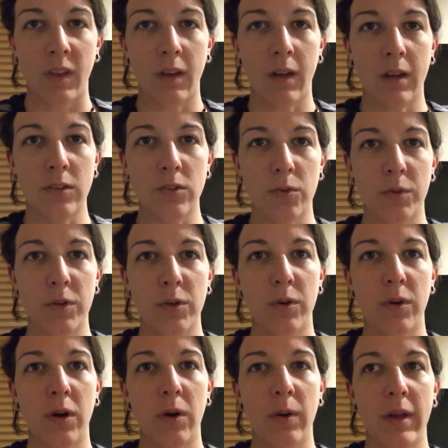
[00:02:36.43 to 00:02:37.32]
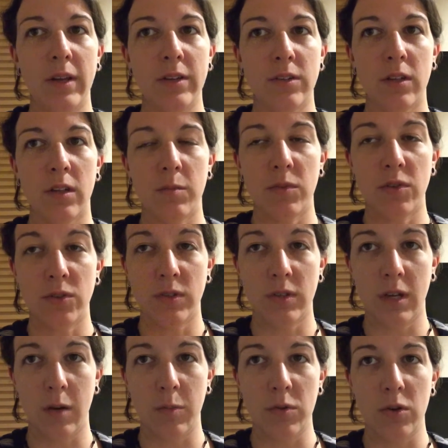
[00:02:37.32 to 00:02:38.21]
And so when you go into the
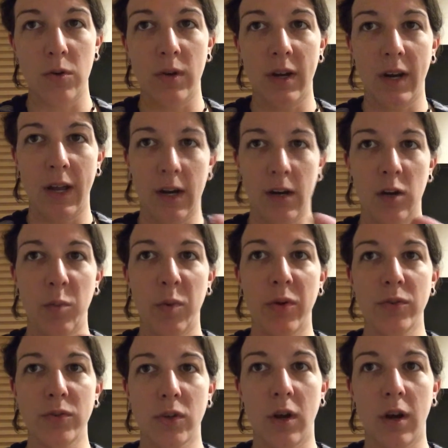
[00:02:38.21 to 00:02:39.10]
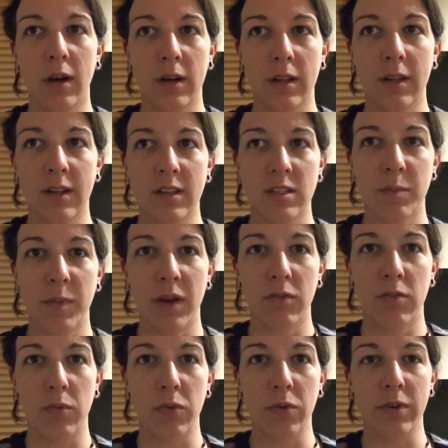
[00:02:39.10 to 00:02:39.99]
museum, you get handed a postcard, and that's
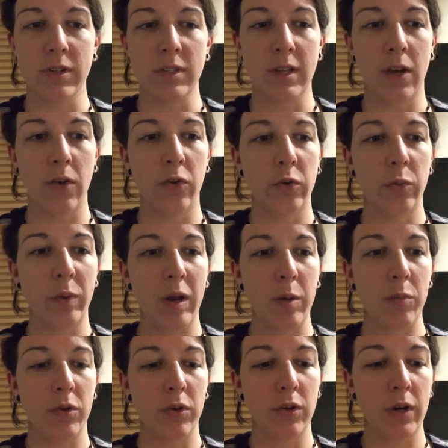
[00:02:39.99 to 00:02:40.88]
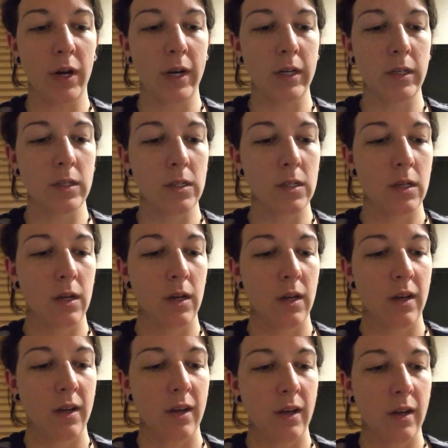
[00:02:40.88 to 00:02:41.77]
made from the recycled paper cranes.
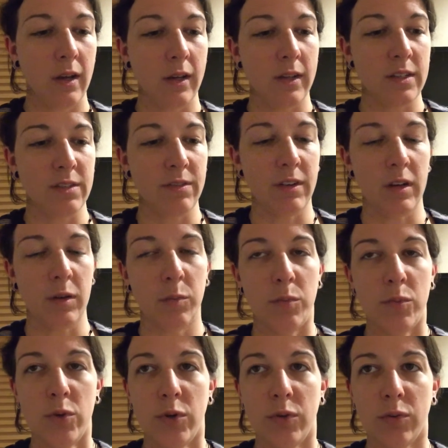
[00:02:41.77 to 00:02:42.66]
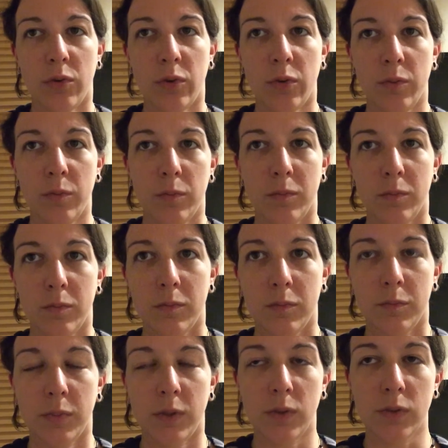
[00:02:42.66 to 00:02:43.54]
It's a very beautiful
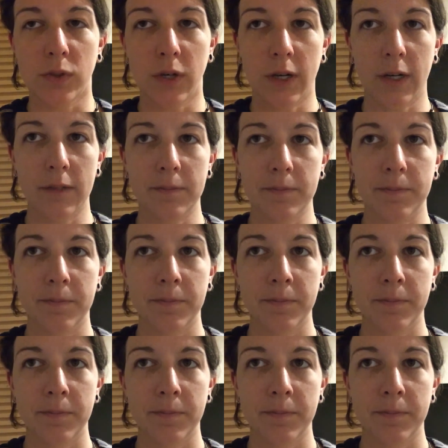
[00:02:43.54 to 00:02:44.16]
postcard.